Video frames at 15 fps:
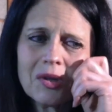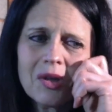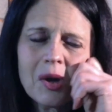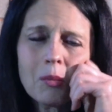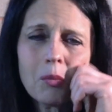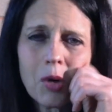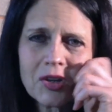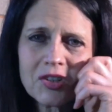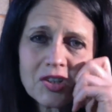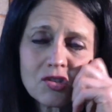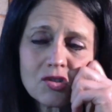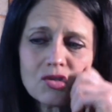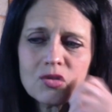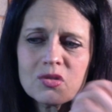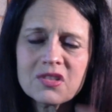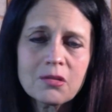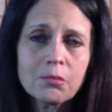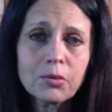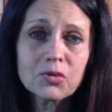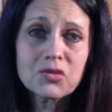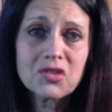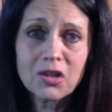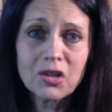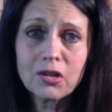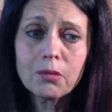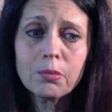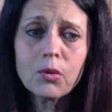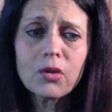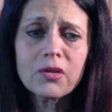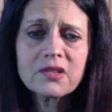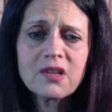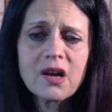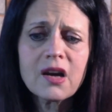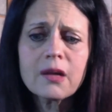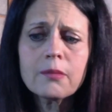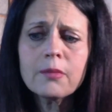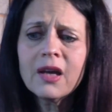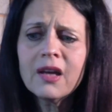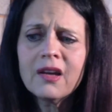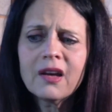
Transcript: Bartenders use simple syrup all the time.